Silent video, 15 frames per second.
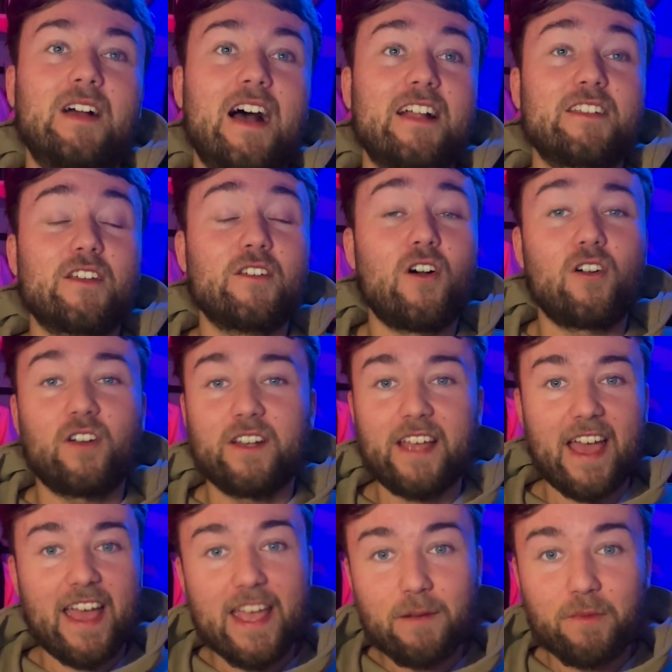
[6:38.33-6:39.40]
and you're not going to
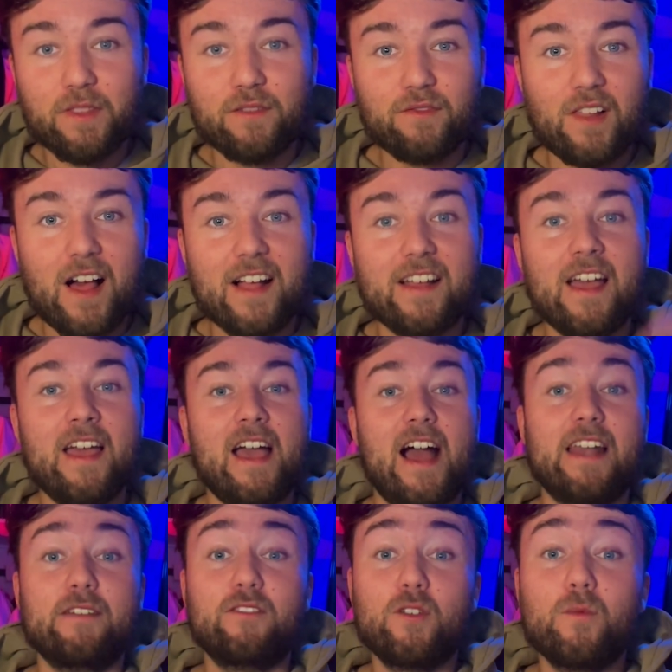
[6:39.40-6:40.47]
get hit with a flag.
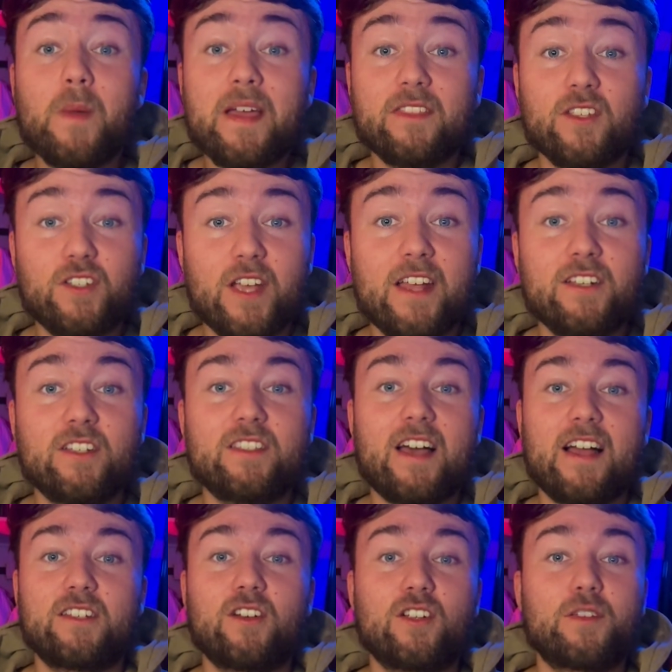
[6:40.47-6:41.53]
And if you make the changes that
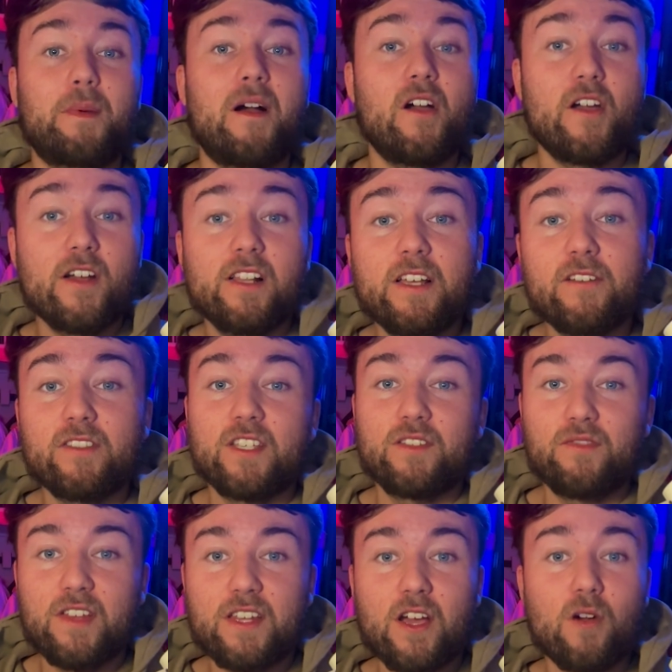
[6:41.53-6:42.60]
I talked about earlier in this
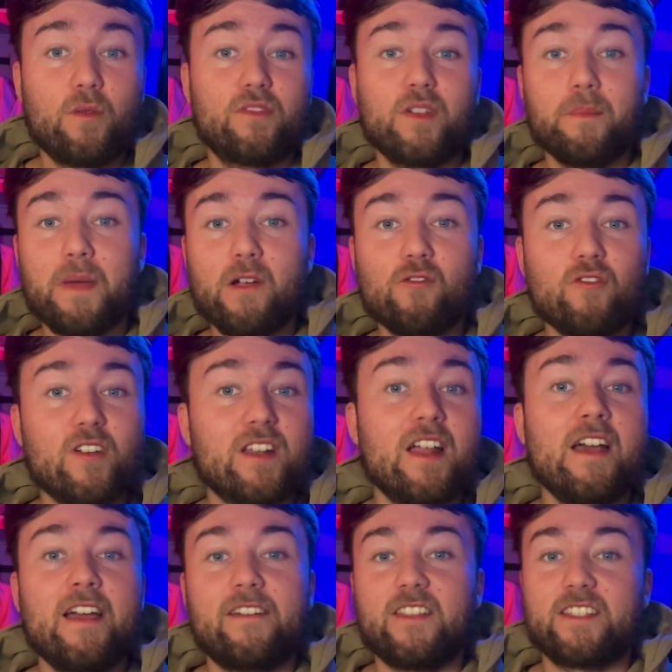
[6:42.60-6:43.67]
video with the mirroring
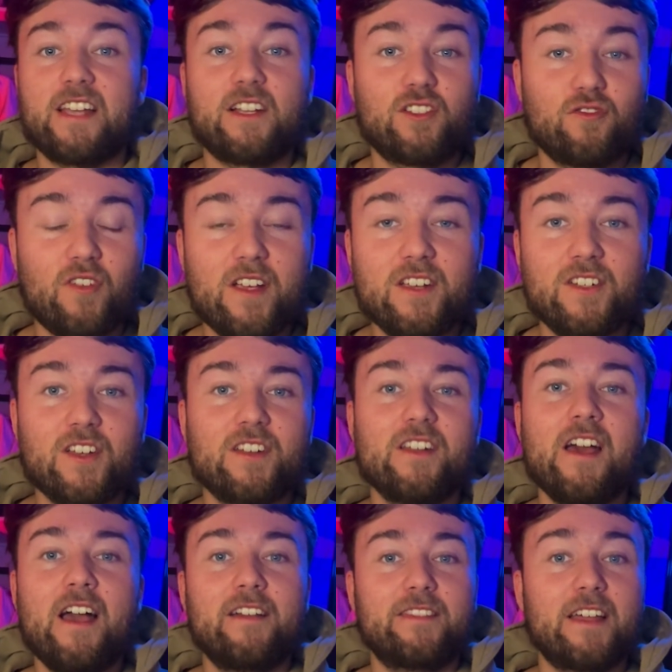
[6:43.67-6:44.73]
and the saturation,
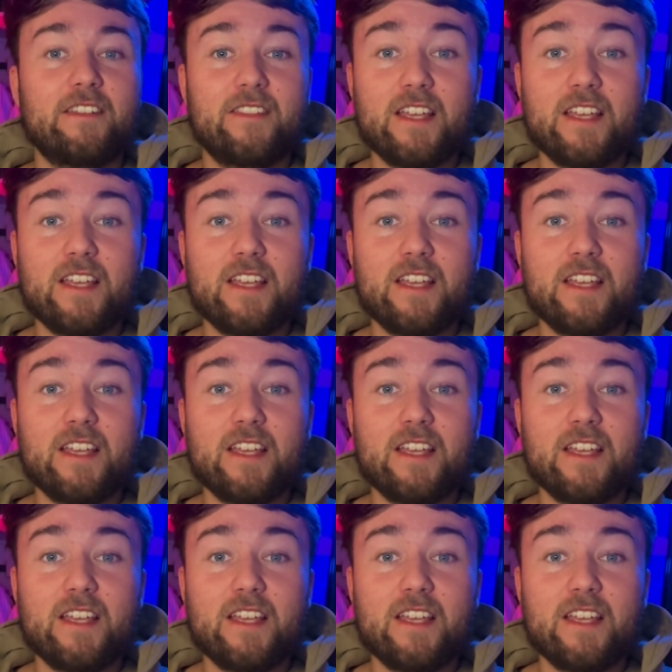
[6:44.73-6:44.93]
then